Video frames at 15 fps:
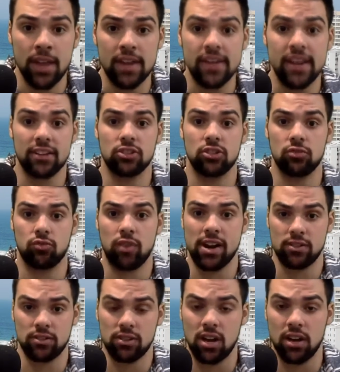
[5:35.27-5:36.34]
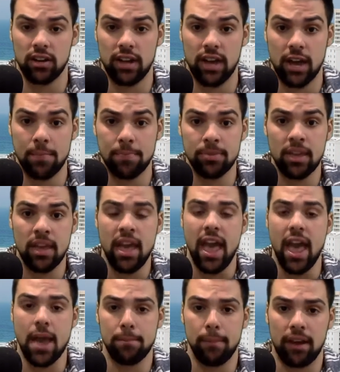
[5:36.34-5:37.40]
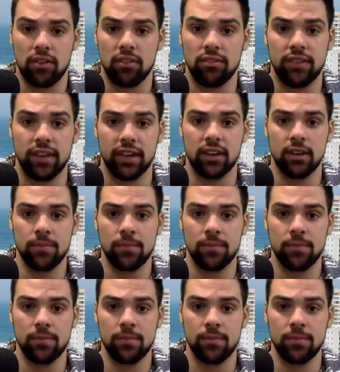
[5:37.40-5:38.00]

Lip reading: next to Randall Cunningham and Michael Vick.